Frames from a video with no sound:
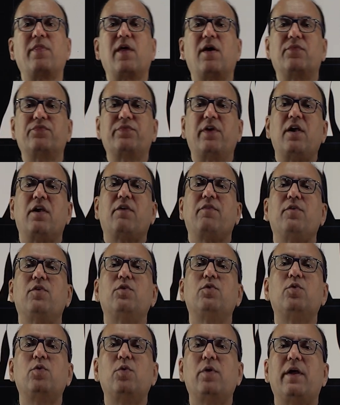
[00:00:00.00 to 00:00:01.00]
the front
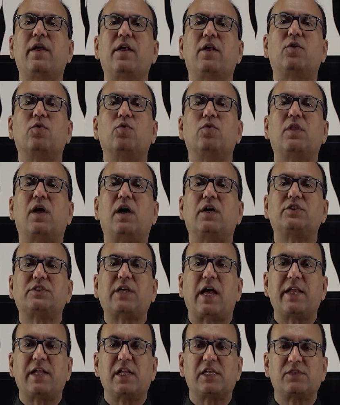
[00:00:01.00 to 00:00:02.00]
view into the
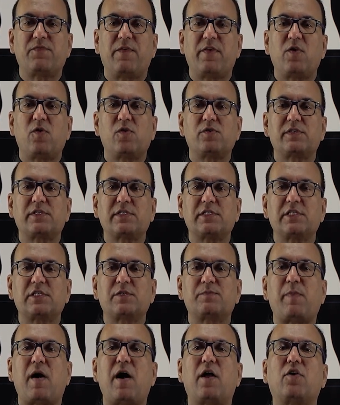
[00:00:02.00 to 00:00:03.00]
sinus
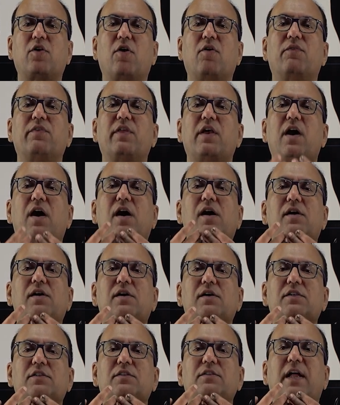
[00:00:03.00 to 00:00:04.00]
venosus part of the
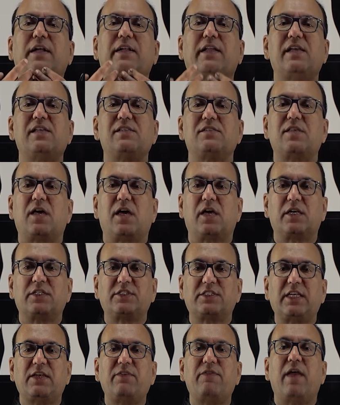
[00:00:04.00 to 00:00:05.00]
heart, that is the
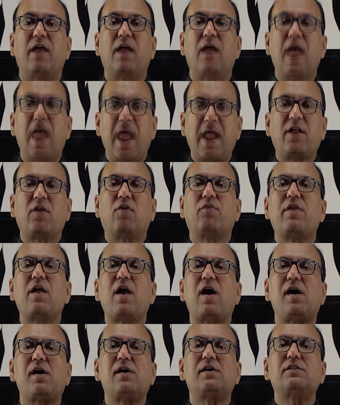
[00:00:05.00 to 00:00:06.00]
receiving end of the
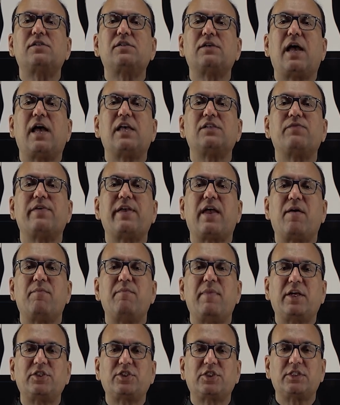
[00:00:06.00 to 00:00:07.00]
heart. As we have
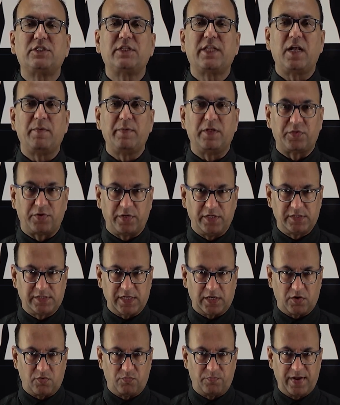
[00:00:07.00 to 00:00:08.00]
mentioned, there will be three
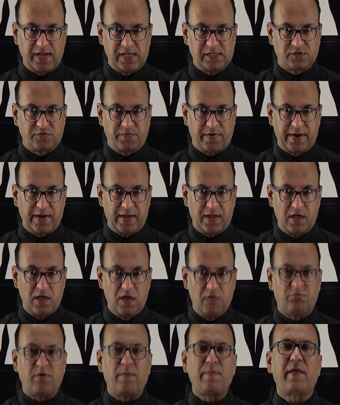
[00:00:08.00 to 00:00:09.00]
set of veins draining
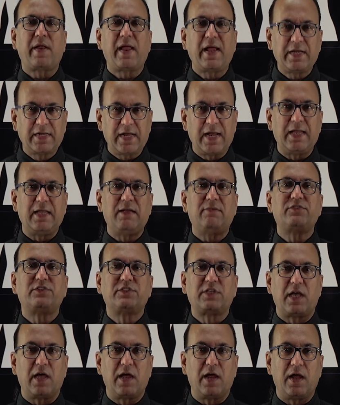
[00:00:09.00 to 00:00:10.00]
from the right and left
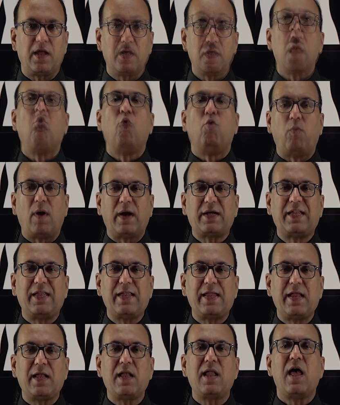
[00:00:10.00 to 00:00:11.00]
side:
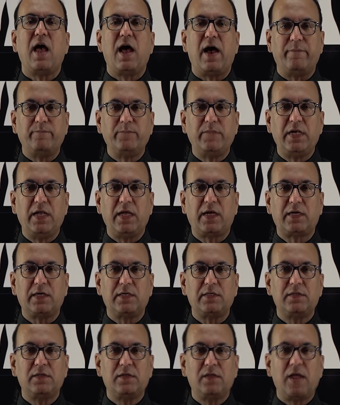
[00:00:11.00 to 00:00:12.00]
vitelline,
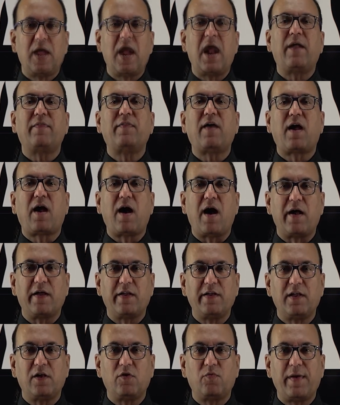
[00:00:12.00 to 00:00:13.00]
umbilical, and the
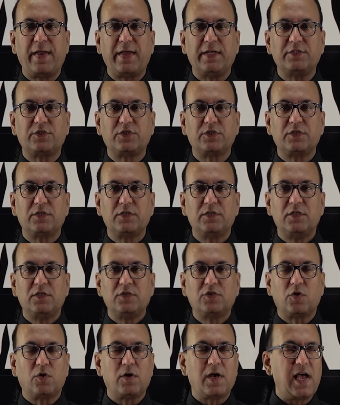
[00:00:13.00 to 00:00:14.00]
cardinal veins.
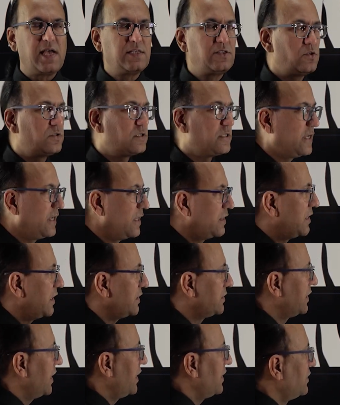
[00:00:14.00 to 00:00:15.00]
So as you see,
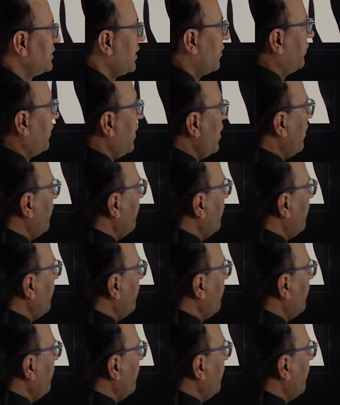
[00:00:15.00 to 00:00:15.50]
this is the front